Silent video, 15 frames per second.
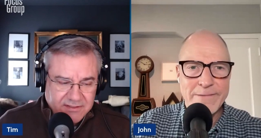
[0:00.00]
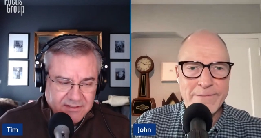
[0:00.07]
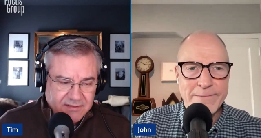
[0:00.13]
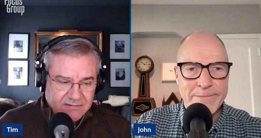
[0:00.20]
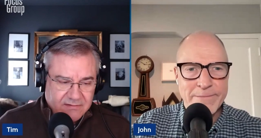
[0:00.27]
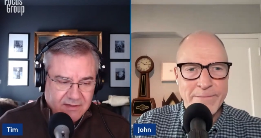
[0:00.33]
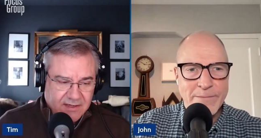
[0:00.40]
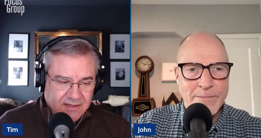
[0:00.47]

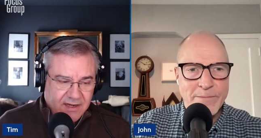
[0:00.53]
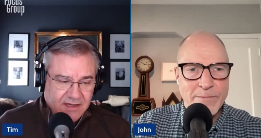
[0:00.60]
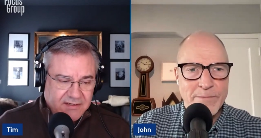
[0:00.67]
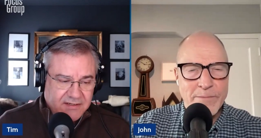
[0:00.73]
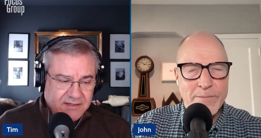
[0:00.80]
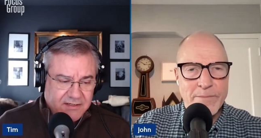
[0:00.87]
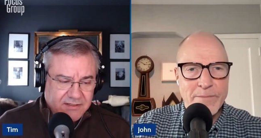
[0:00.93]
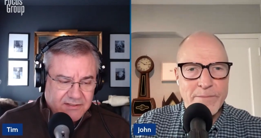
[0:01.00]
Speaker 1: in, I, I did
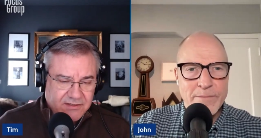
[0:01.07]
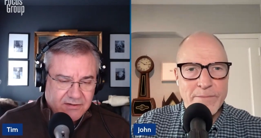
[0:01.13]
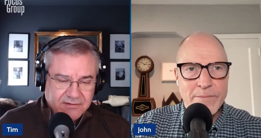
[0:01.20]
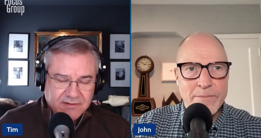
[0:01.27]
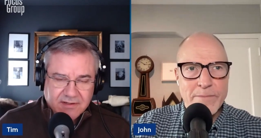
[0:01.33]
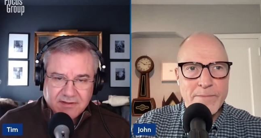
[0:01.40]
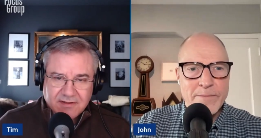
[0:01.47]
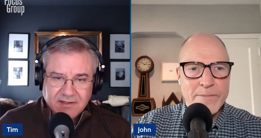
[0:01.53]
a
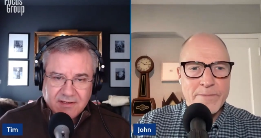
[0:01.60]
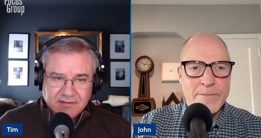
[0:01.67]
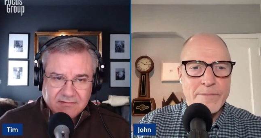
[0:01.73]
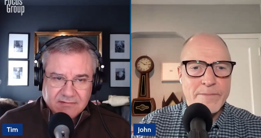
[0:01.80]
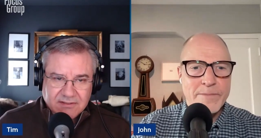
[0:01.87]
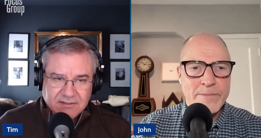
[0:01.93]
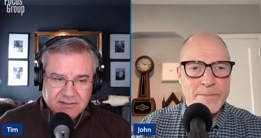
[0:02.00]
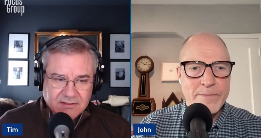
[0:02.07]
consulting thing
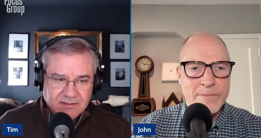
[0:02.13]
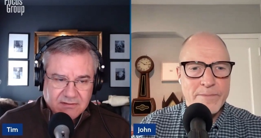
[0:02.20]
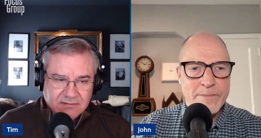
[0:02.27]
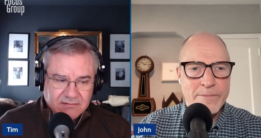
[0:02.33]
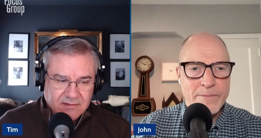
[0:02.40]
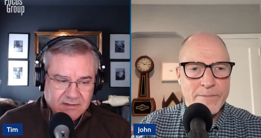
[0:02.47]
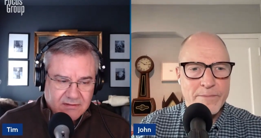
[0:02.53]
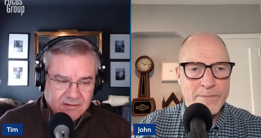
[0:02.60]
just a,
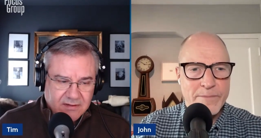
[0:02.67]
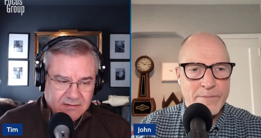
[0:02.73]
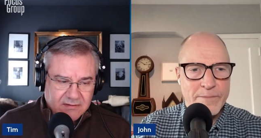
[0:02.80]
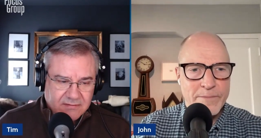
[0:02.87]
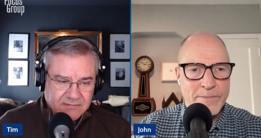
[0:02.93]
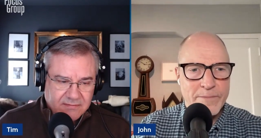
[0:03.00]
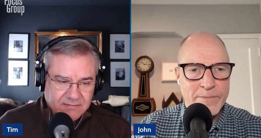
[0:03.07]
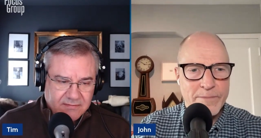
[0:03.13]
a,
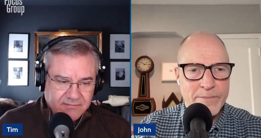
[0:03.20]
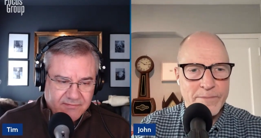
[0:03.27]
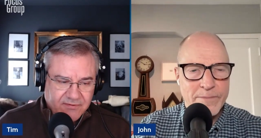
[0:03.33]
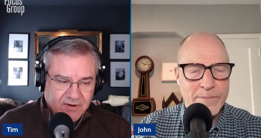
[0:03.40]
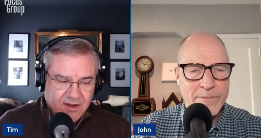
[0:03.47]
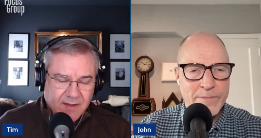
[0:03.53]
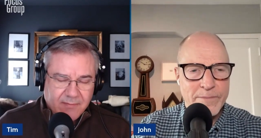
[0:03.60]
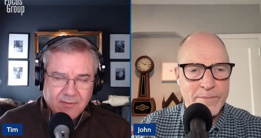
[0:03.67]
for a
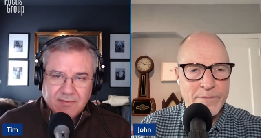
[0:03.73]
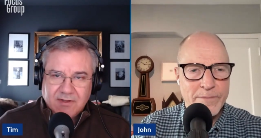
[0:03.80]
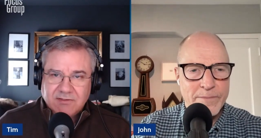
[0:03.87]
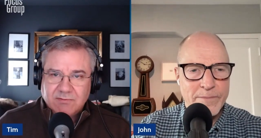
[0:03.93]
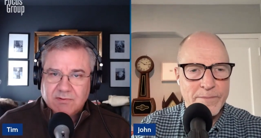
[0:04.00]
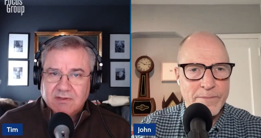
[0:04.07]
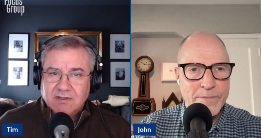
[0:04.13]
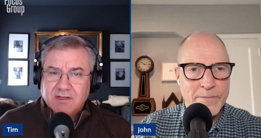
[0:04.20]
couple months
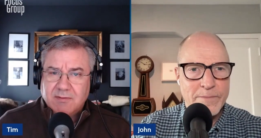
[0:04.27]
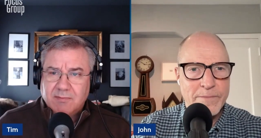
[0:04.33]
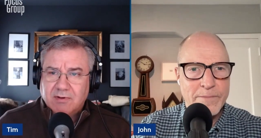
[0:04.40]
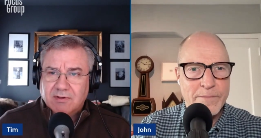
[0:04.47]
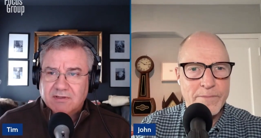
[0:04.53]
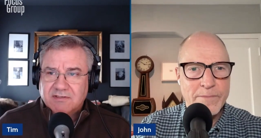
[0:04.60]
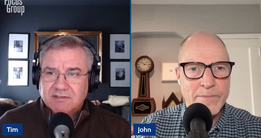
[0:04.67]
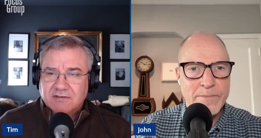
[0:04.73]
with Lily
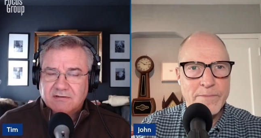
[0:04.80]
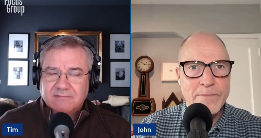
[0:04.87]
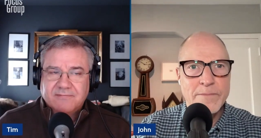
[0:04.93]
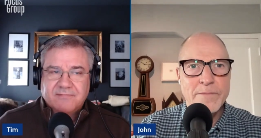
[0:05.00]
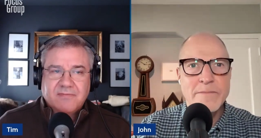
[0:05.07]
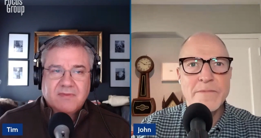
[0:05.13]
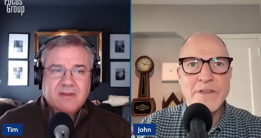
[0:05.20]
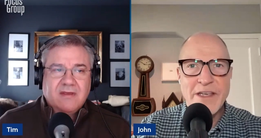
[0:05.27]
Pulitzer.
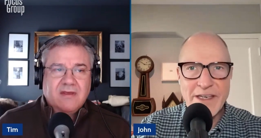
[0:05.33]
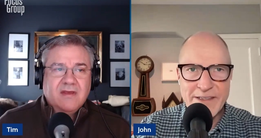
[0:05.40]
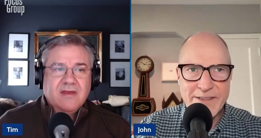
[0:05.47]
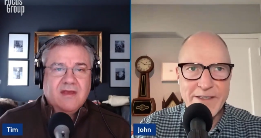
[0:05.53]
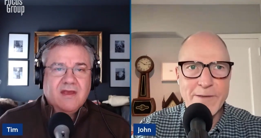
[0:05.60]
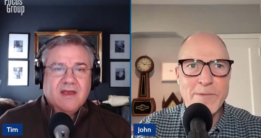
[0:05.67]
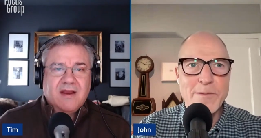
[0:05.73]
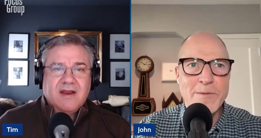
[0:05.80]
Speaker 2: Yes, I
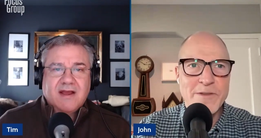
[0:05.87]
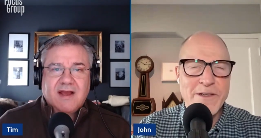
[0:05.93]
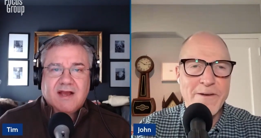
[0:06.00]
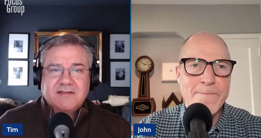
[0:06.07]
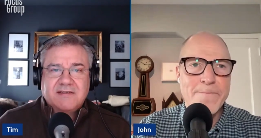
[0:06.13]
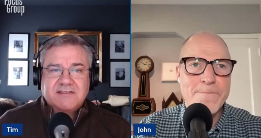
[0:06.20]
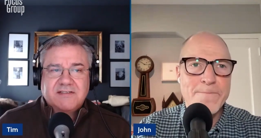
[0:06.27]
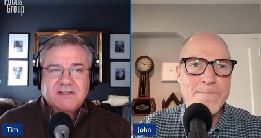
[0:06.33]
Speaker 1: remember. And I got that. to
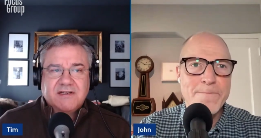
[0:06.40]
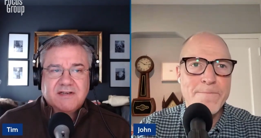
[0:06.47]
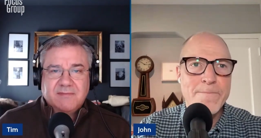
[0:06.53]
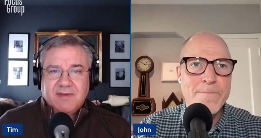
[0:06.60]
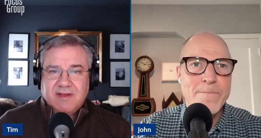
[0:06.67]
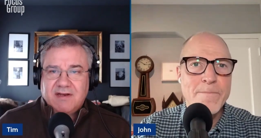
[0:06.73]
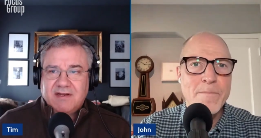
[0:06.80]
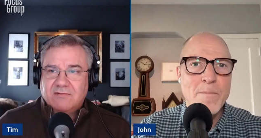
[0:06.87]
sit in a
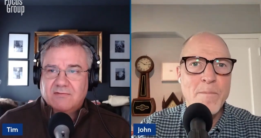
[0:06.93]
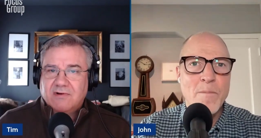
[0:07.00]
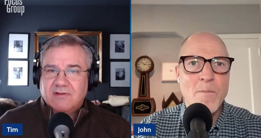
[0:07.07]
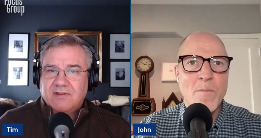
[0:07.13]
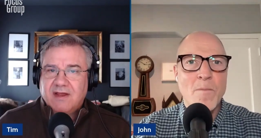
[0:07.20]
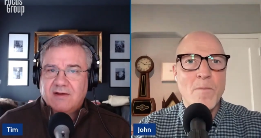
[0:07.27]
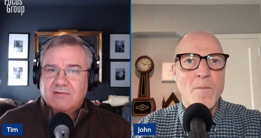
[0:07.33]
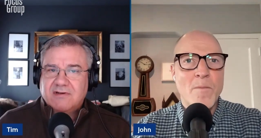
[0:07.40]
meeting where
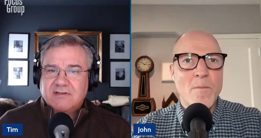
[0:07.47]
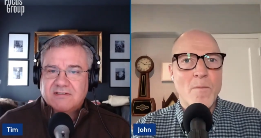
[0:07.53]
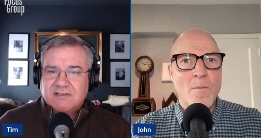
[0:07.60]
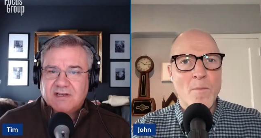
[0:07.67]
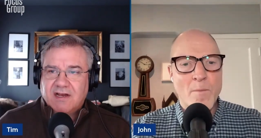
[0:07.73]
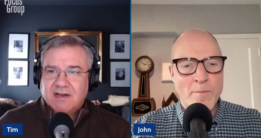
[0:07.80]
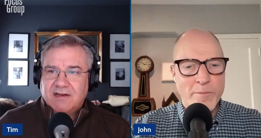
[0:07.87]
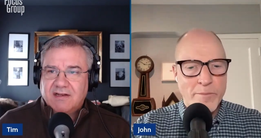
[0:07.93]
they were
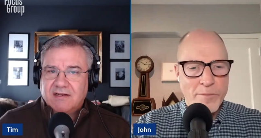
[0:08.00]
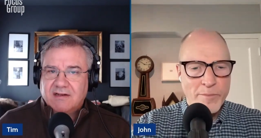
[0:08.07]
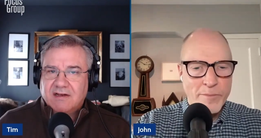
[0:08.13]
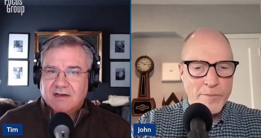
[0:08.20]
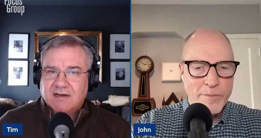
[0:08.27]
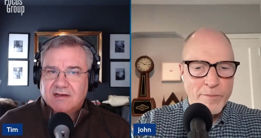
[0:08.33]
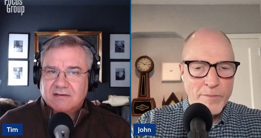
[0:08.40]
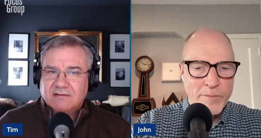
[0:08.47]
deciding
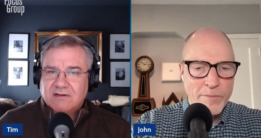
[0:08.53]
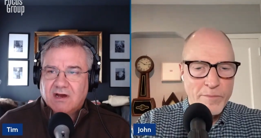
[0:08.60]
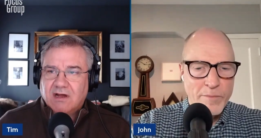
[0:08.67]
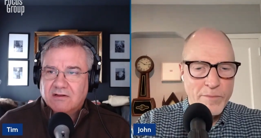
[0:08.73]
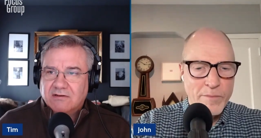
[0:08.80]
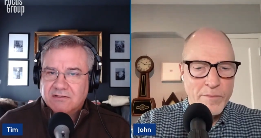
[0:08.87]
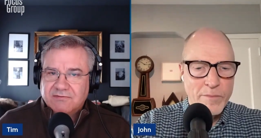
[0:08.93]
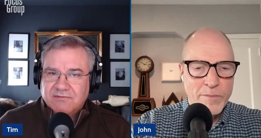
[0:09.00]
on
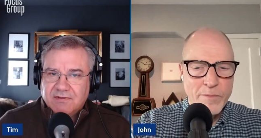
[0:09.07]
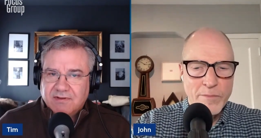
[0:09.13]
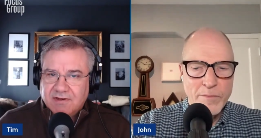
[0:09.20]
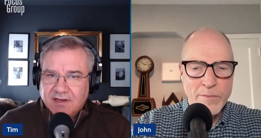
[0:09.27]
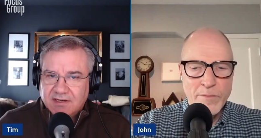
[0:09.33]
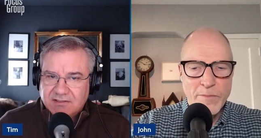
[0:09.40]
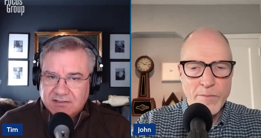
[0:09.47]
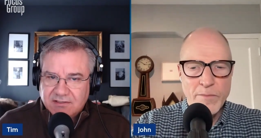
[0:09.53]
colors for the
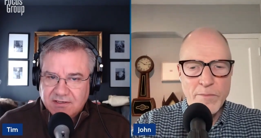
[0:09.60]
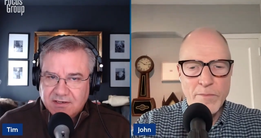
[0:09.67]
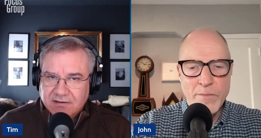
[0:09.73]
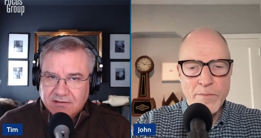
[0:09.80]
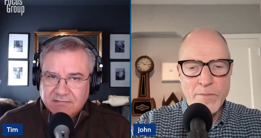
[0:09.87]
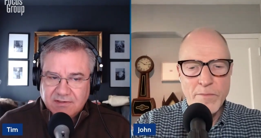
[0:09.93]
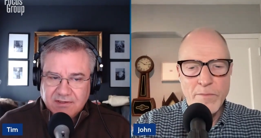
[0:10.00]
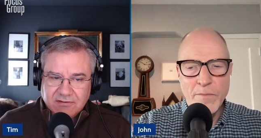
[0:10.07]
next year,
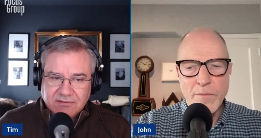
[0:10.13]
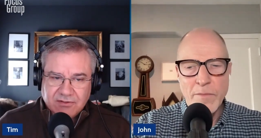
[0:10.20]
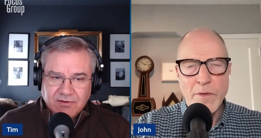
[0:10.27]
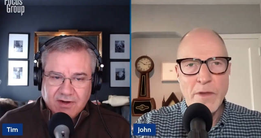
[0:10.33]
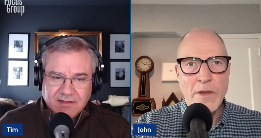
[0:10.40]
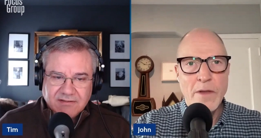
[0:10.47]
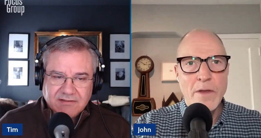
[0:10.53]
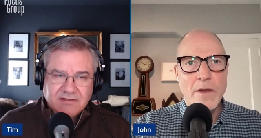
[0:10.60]
you know,
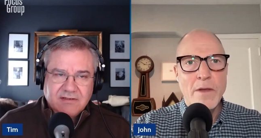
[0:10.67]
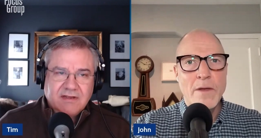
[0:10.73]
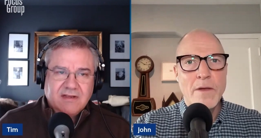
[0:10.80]
trends.